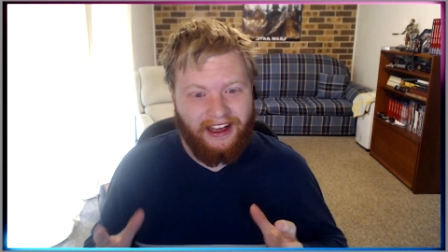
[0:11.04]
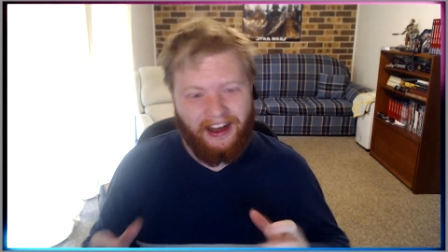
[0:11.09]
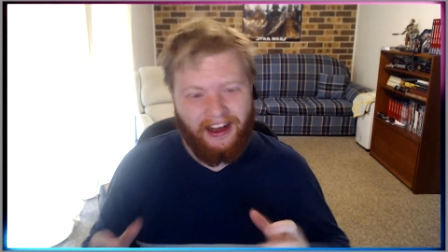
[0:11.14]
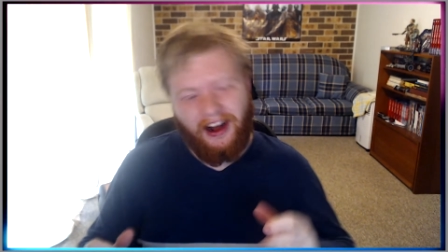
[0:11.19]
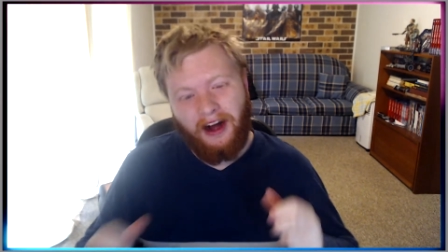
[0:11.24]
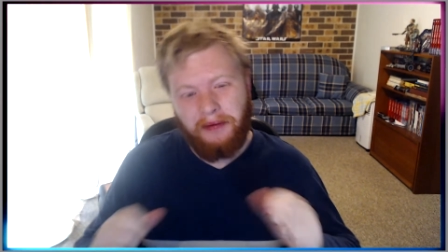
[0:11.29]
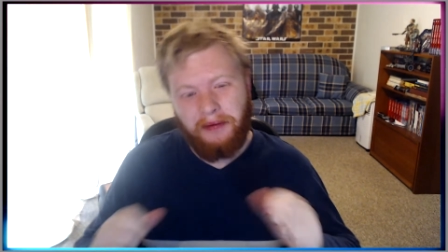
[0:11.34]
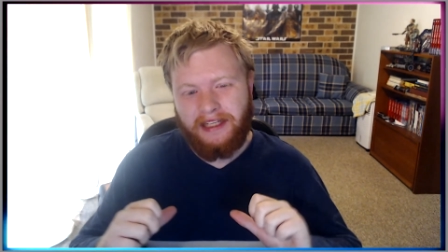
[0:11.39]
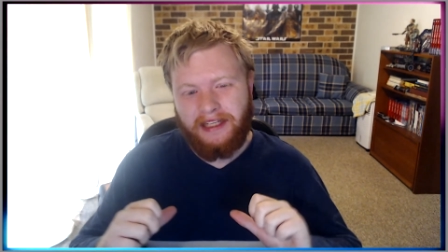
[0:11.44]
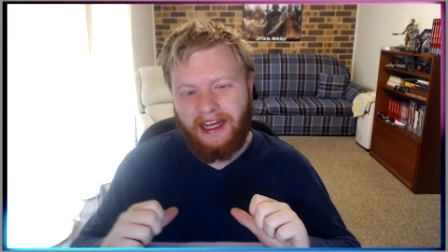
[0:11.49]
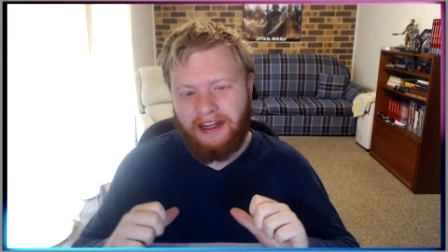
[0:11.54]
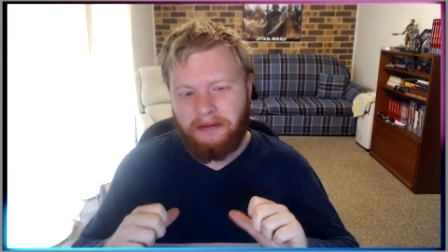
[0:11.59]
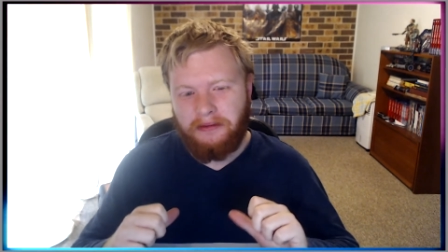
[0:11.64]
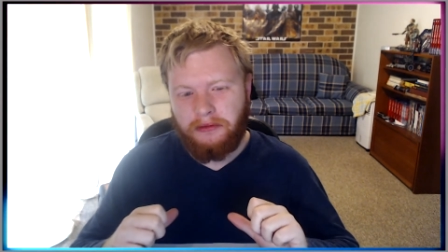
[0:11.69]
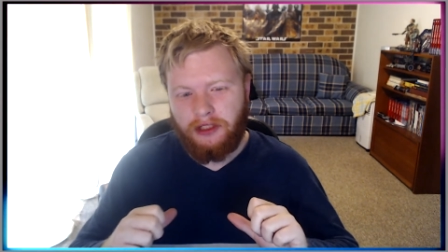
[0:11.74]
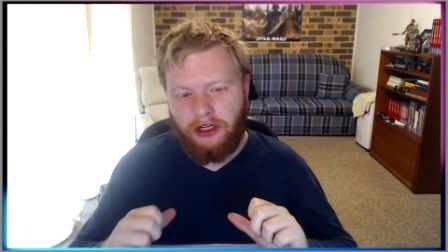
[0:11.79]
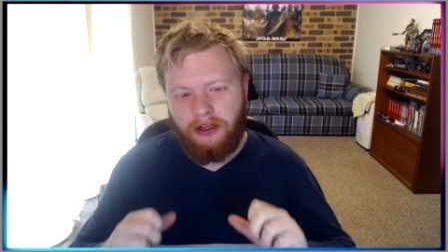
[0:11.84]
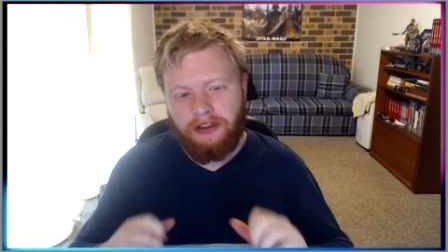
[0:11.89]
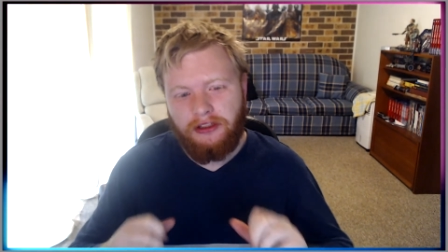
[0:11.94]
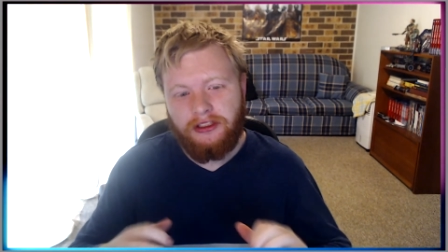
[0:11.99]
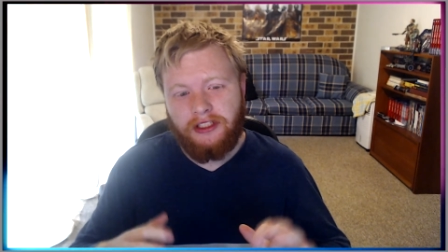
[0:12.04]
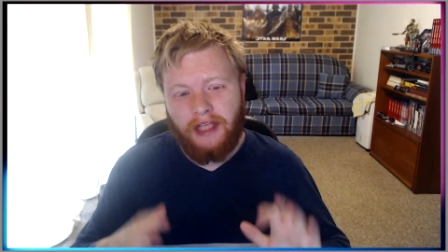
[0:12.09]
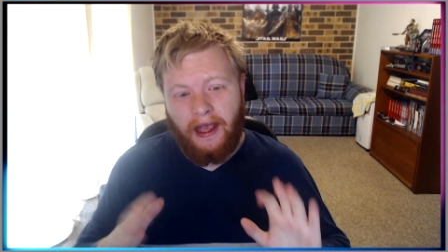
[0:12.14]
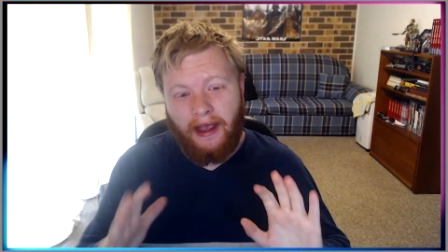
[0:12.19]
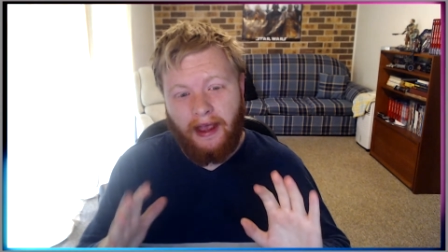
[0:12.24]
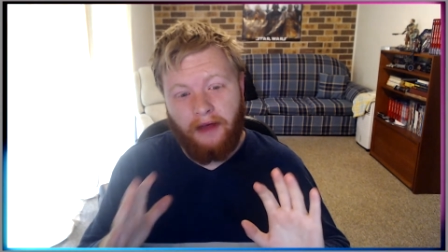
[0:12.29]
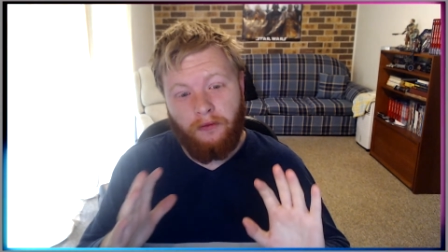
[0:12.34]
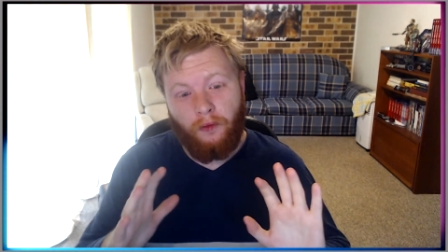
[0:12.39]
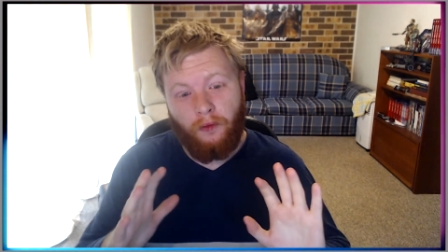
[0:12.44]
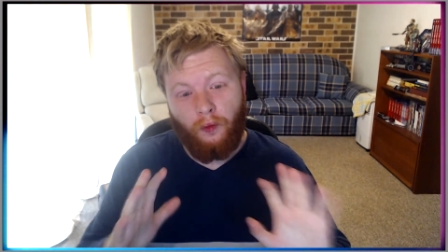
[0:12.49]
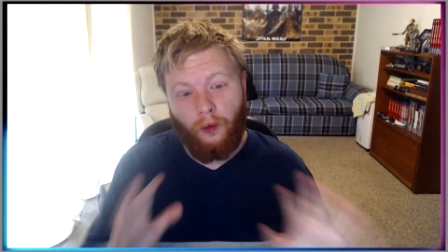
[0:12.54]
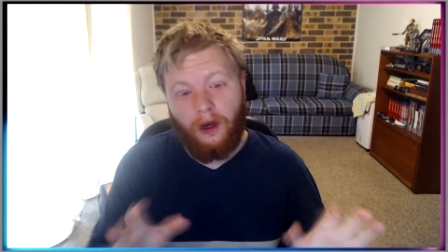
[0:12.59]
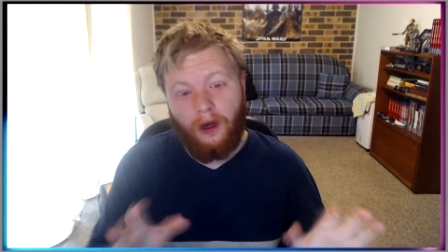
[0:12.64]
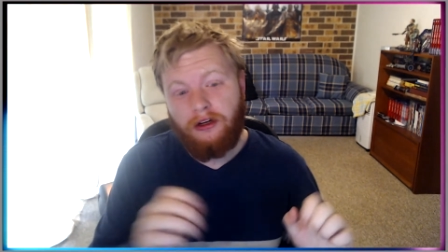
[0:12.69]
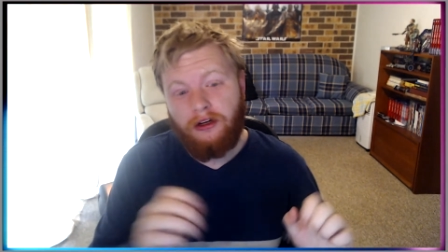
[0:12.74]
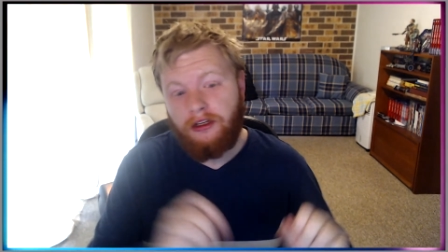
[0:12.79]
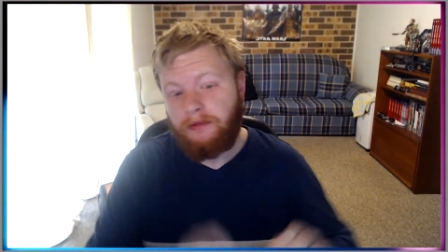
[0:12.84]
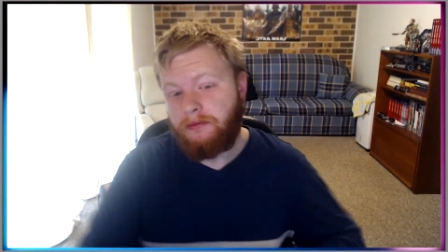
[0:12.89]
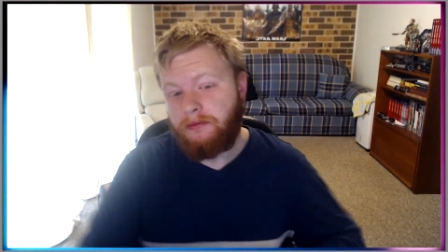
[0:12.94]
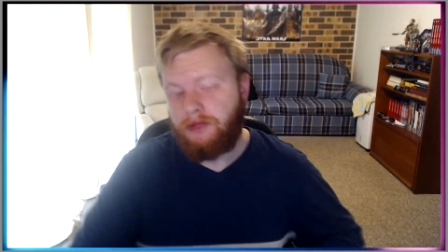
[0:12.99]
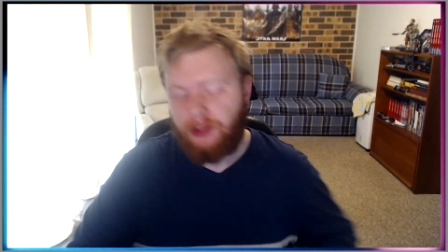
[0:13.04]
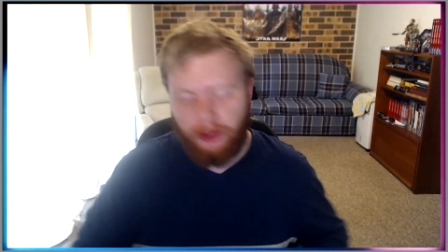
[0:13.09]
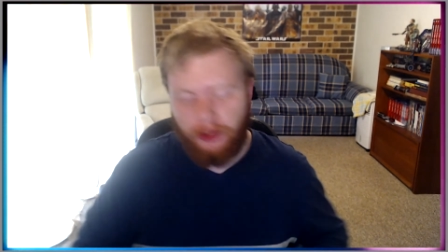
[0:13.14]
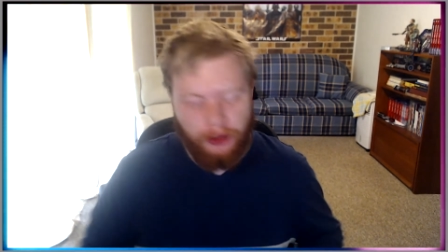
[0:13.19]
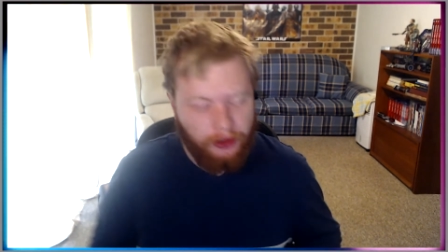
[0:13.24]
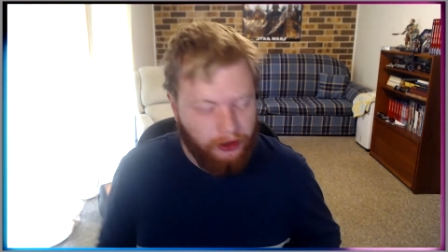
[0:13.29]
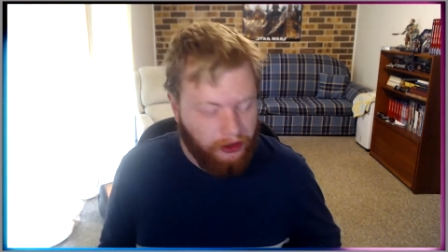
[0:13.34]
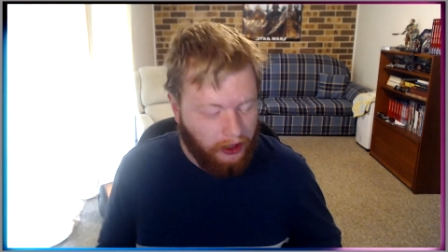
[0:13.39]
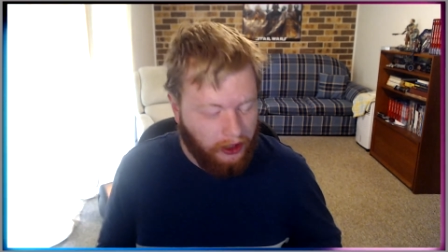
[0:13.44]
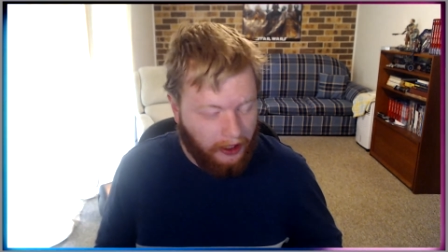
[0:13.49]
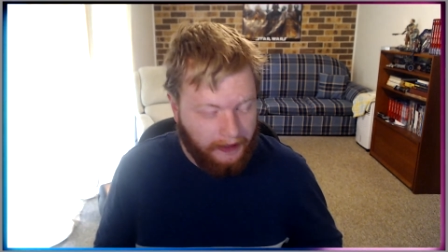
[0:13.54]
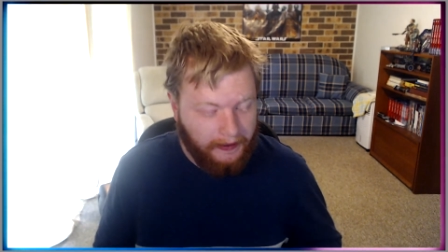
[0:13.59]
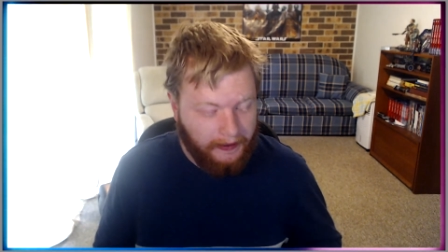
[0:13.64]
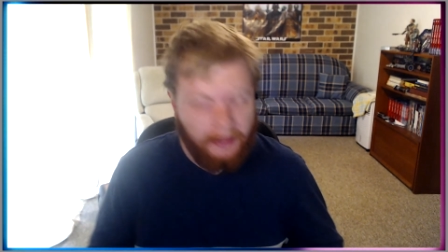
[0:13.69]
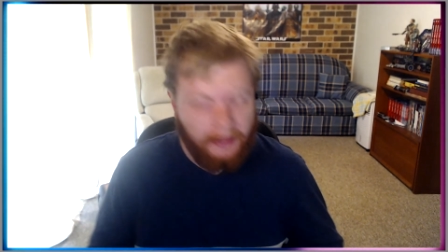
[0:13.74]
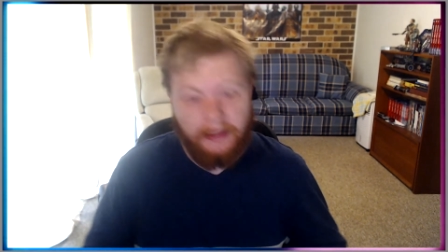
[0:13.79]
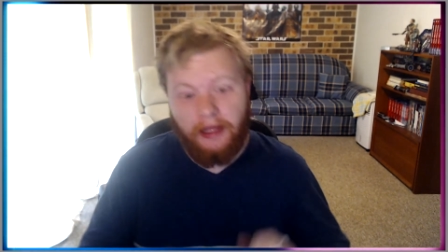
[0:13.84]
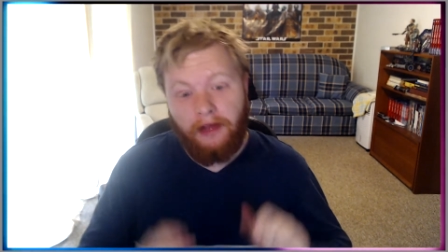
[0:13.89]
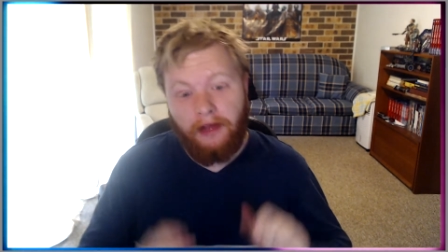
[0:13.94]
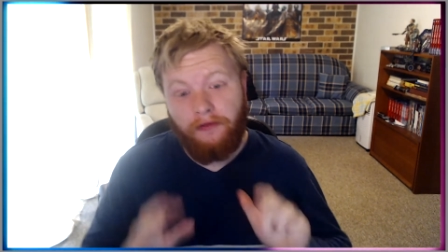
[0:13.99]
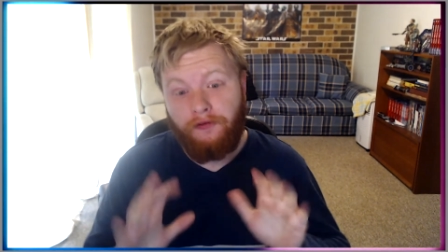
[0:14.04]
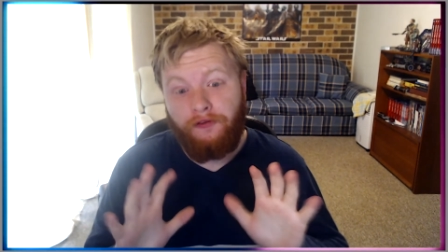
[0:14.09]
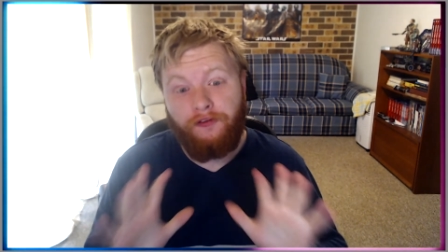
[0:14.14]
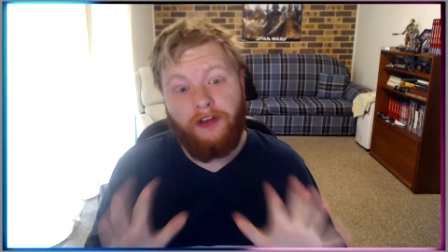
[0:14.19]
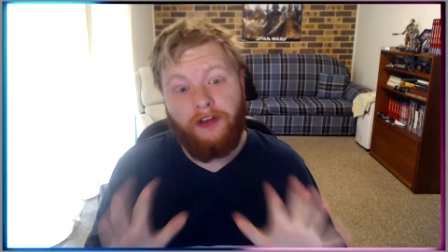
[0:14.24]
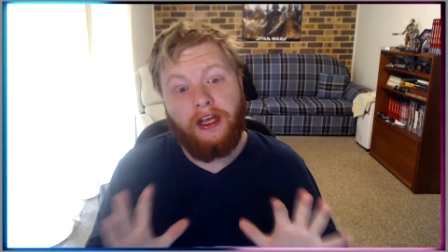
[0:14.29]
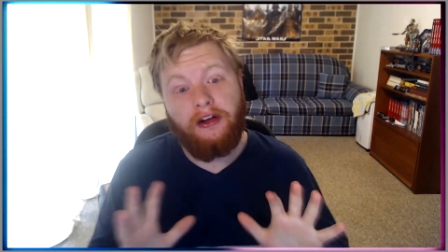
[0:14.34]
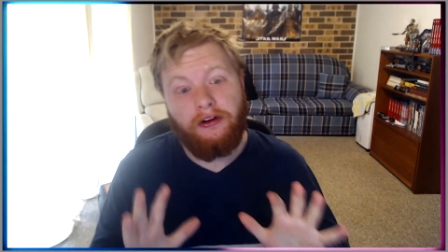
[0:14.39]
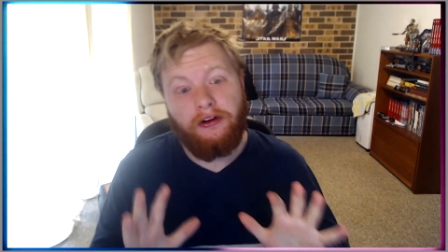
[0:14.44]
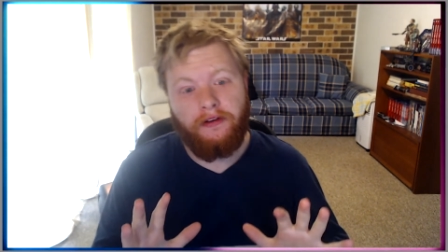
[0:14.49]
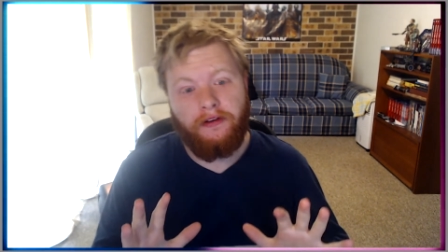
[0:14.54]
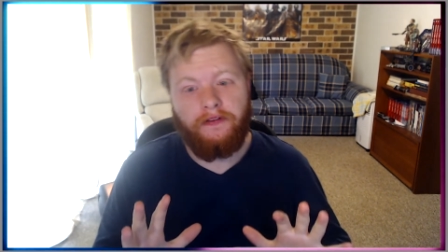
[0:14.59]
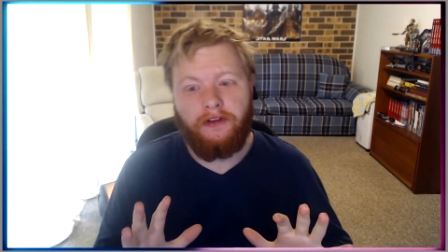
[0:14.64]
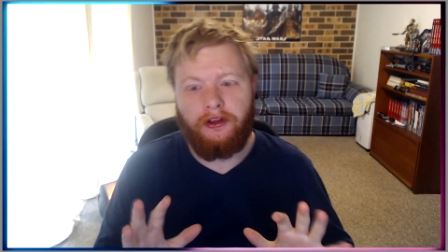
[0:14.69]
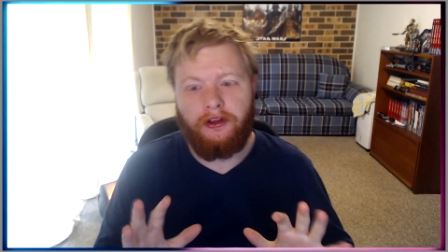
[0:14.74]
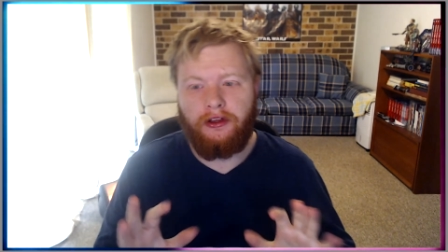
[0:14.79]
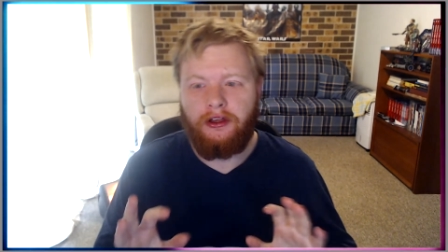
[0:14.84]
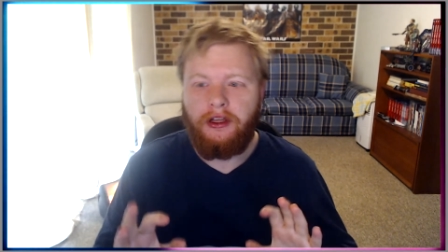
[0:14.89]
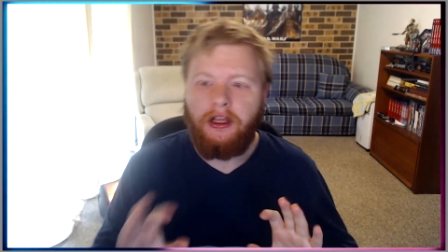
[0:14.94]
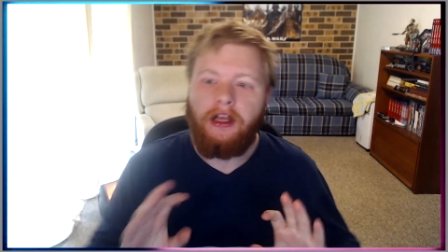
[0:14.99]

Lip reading: I'm Callum and welcome to another figure review.